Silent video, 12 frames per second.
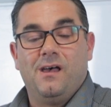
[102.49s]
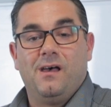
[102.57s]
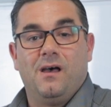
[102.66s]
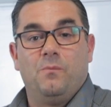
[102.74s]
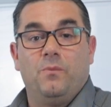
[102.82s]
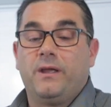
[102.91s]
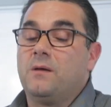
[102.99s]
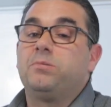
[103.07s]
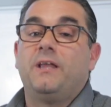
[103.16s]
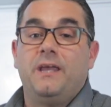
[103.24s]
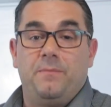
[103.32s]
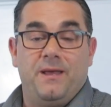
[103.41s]
Um, we can
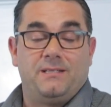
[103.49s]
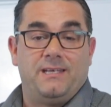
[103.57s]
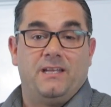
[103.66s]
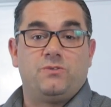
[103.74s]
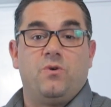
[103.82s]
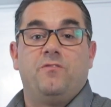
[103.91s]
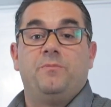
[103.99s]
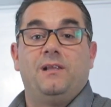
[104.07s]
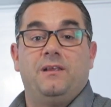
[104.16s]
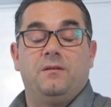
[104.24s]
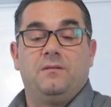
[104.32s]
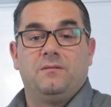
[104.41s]
plant about ten to twelve
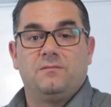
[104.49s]
million